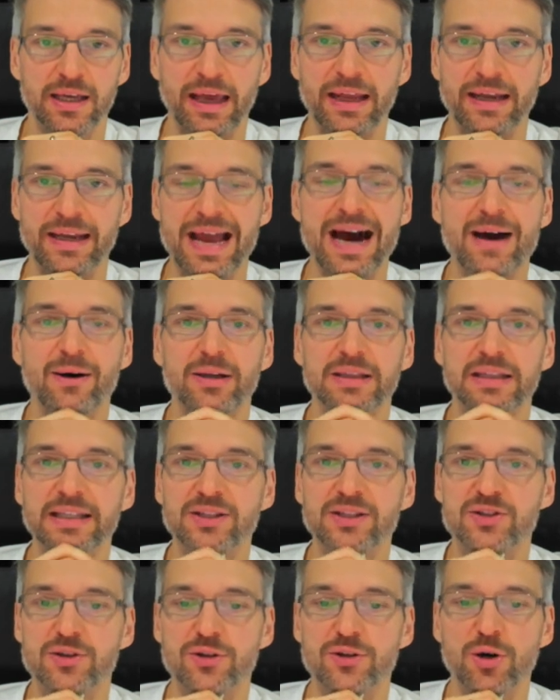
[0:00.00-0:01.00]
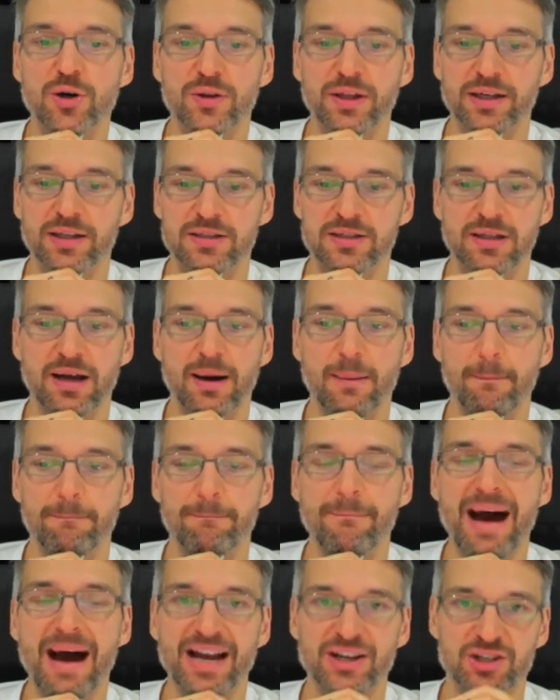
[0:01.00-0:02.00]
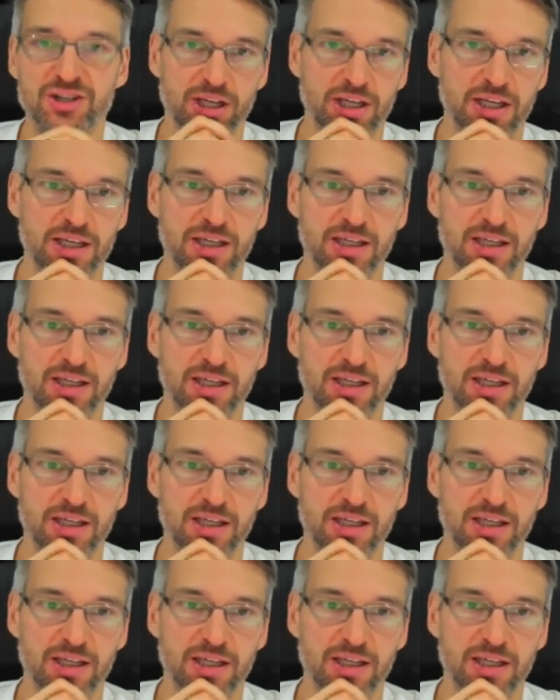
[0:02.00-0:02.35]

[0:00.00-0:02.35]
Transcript: now at least you know that it's not magic.